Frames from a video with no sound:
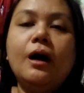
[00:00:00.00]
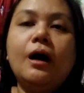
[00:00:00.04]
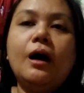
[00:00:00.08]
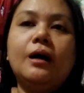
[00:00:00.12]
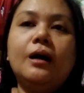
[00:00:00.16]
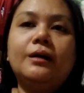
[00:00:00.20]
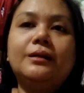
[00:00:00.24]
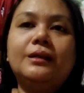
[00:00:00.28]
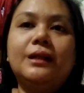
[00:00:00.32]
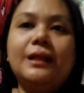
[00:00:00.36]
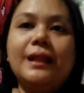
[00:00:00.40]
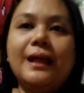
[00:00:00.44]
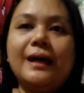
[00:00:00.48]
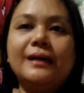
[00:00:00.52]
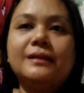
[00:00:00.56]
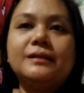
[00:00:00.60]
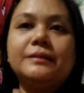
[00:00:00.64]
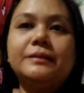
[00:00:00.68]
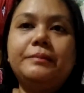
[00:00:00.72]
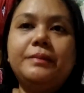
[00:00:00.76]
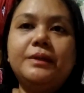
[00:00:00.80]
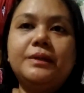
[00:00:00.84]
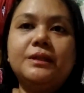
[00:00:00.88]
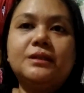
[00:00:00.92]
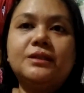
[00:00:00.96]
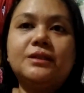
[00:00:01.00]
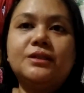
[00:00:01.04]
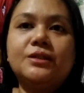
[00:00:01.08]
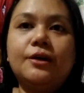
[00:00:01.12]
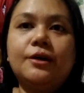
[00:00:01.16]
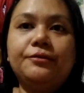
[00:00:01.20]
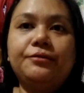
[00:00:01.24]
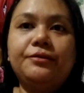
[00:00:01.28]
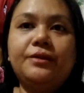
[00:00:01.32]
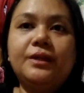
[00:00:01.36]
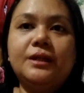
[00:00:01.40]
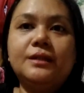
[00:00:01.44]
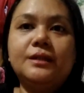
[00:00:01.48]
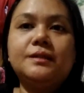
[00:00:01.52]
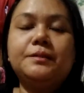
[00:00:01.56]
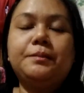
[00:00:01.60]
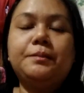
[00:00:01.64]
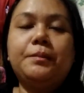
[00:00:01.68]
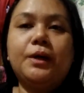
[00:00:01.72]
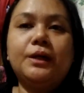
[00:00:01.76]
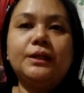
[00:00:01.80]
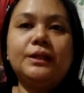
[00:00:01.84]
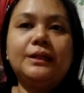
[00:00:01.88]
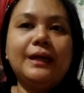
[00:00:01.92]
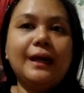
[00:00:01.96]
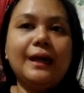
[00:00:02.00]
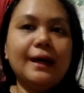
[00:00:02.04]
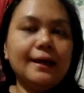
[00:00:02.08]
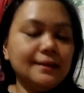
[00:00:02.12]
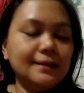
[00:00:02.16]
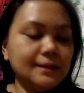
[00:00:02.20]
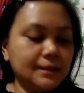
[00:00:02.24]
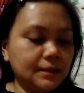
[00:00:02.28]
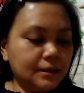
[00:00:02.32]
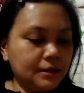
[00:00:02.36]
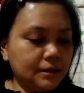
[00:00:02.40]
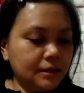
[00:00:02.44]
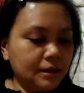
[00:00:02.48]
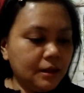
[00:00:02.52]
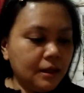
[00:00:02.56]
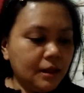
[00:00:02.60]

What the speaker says: on the last bits of this podcast.